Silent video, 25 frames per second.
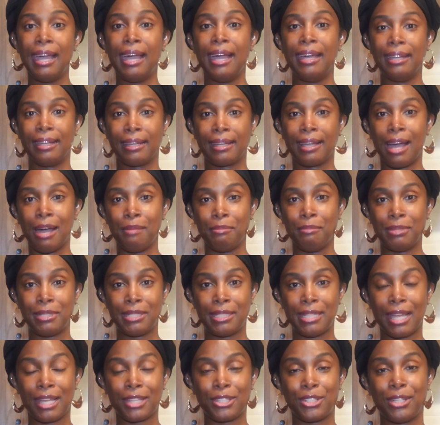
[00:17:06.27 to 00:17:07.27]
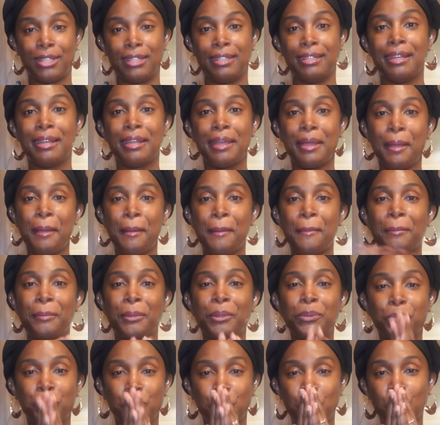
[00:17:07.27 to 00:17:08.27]
in the comment section.
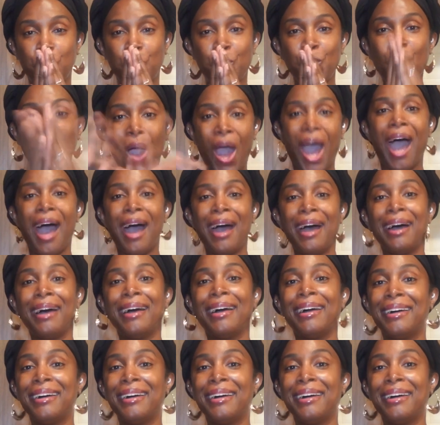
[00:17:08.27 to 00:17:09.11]
Mwah!